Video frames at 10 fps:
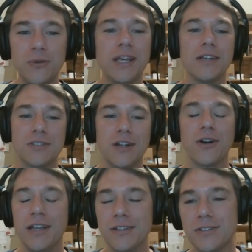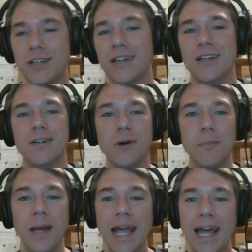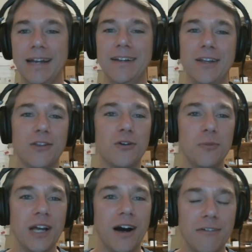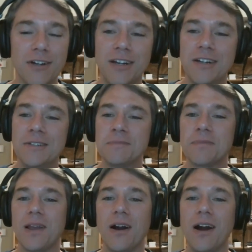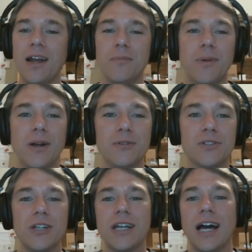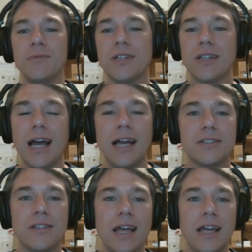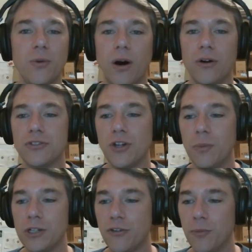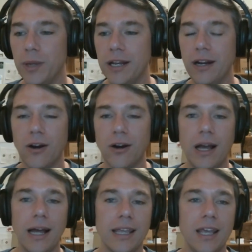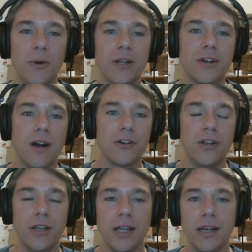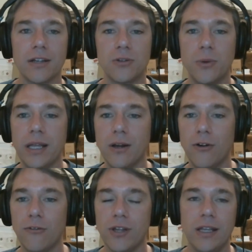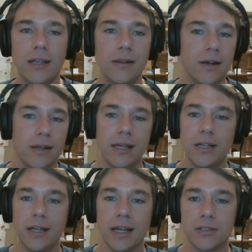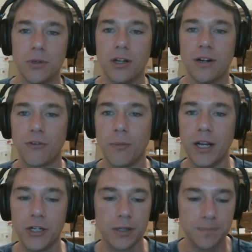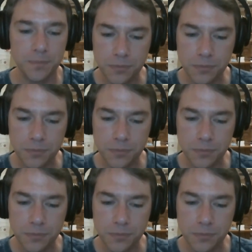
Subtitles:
Yes, there is. But, man, you threw me off. All right. But it was good times. Guys, thank you all so much for being here. I can't wait to talk to you again next week. Hopefully, again, you got some good information.